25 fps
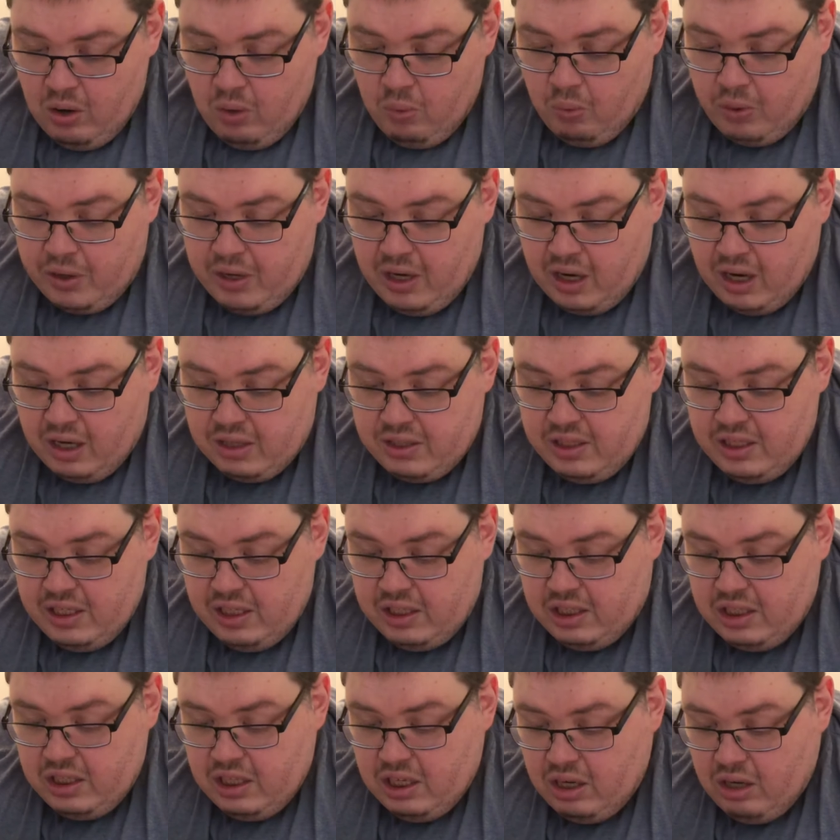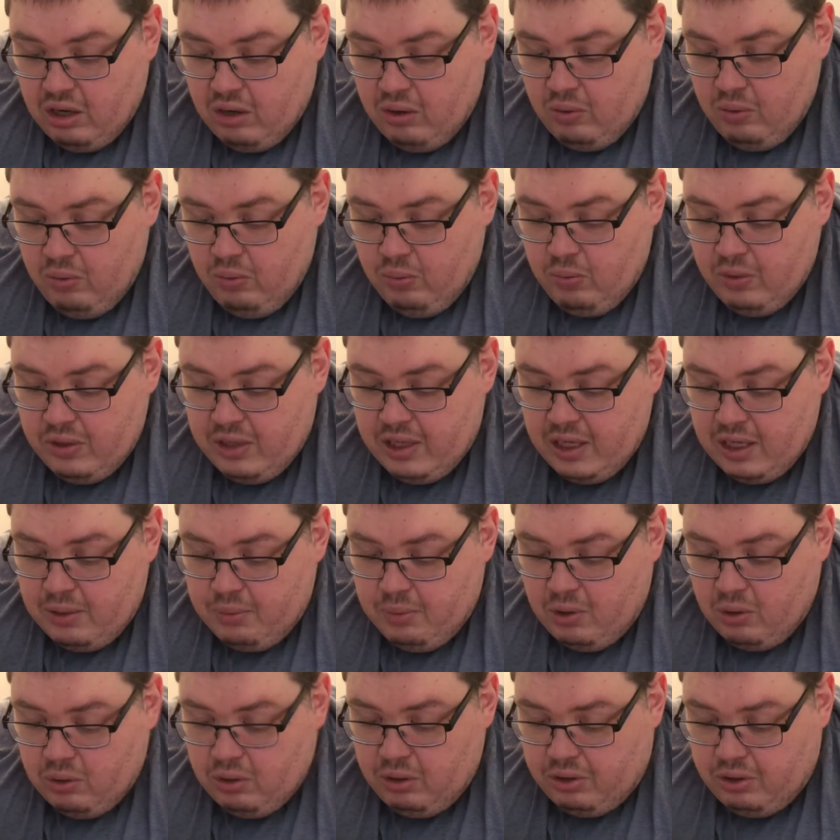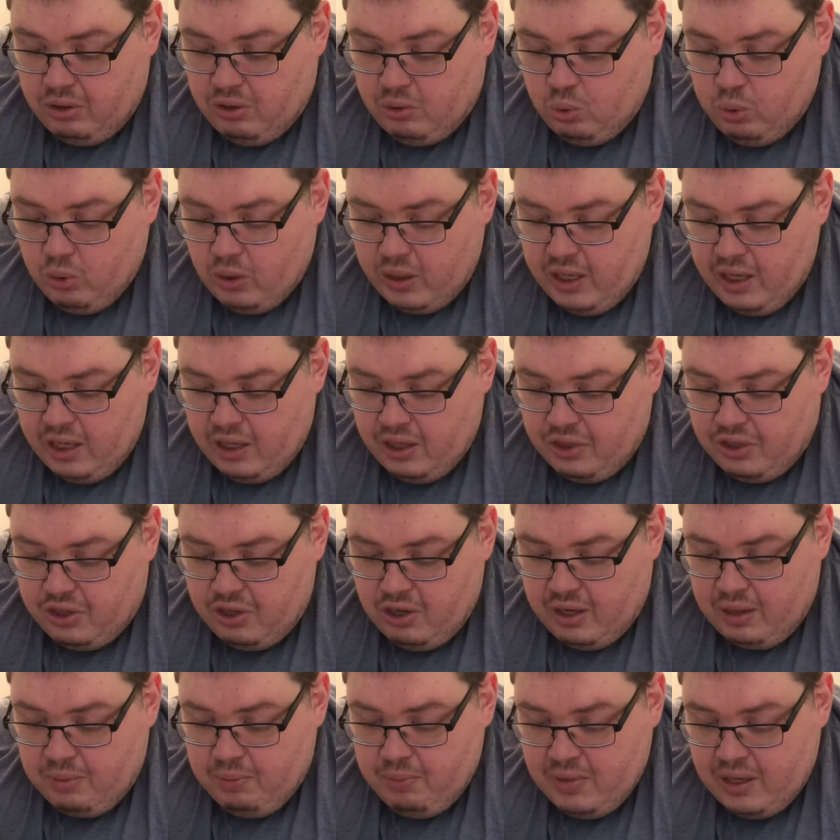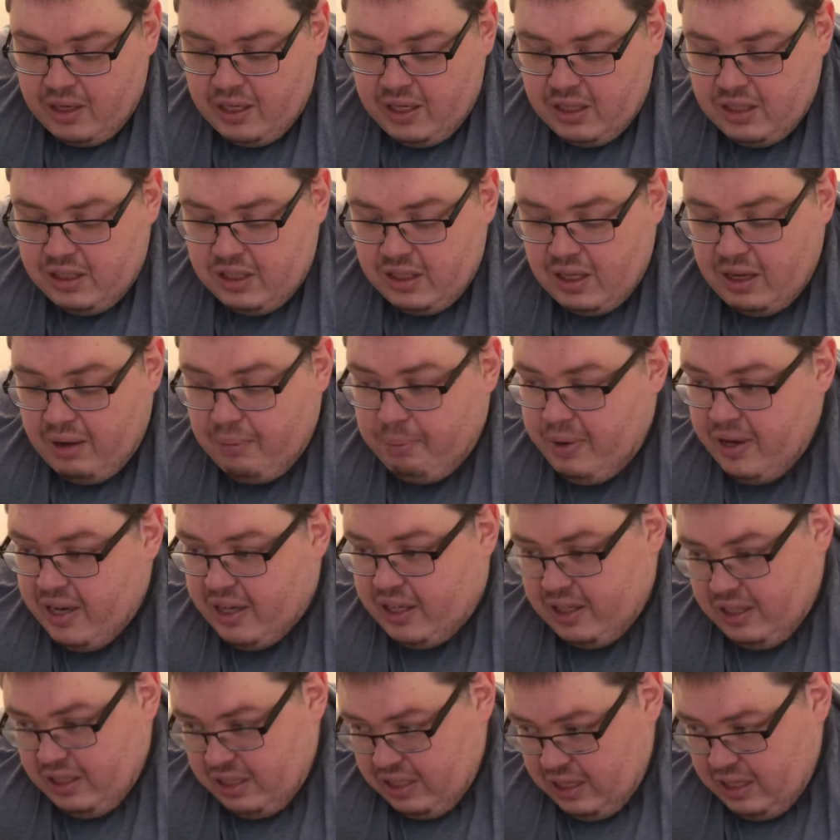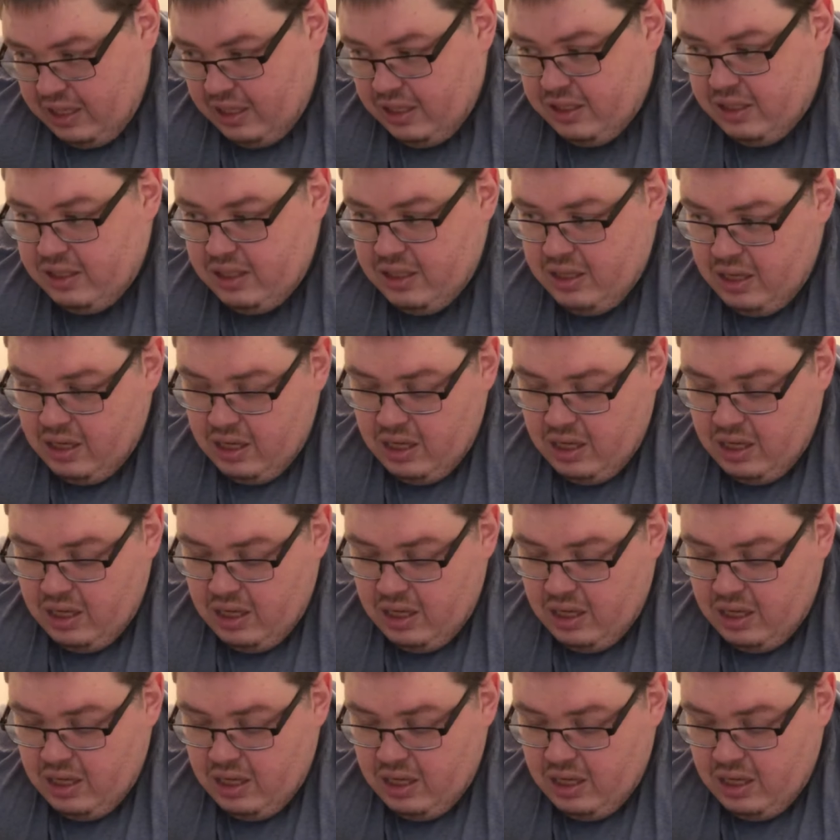What you also need to know, within about 20 to 30 minutes of picking these,